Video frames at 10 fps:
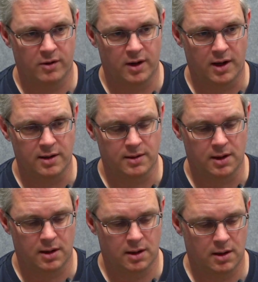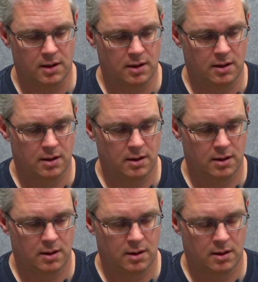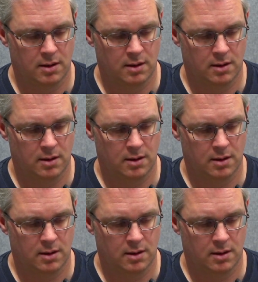AMD. So they got